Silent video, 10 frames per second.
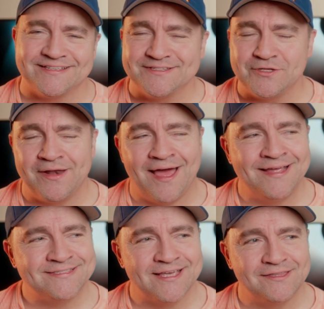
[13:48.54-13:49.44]
So in
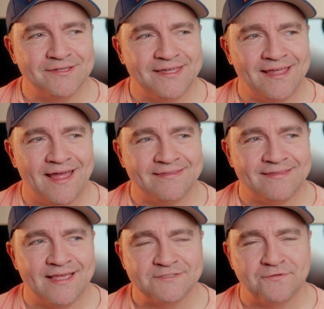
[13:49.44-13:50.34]
hindsight, looking at the
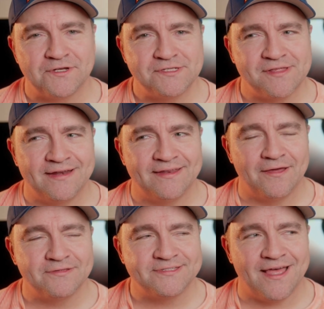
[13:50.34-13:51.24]
test footage that I did
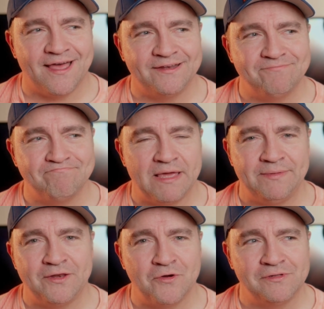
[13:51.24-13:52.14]
outside,
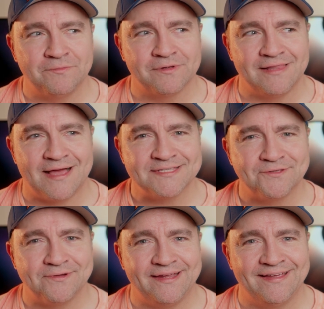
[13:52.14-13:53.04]
maybe no Glimmer Glass
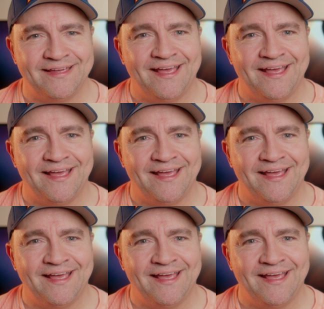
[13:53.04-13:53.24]
3.